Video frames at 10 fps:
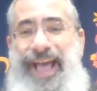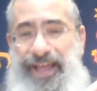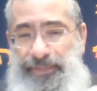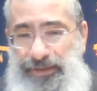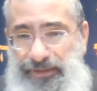
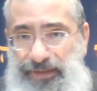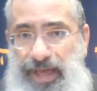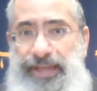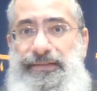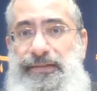and the
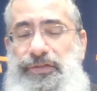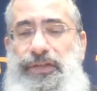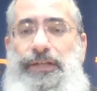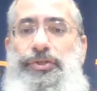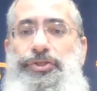light
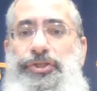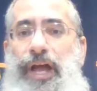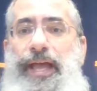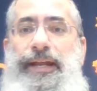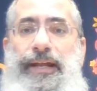that's going to
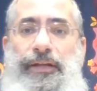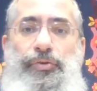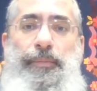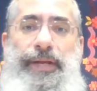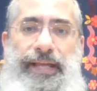shine and
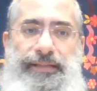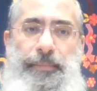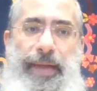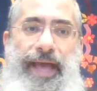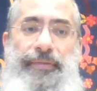illuminate the
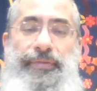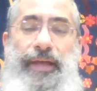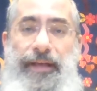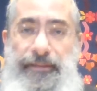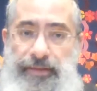path
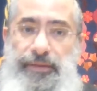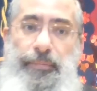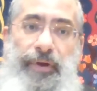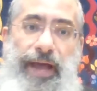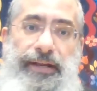that the
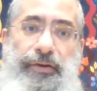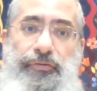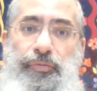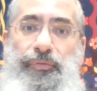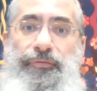bride and
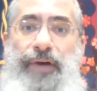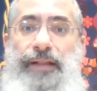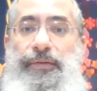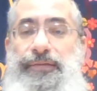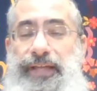groom will
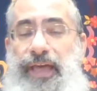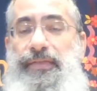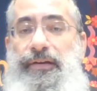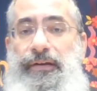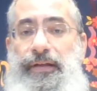follow together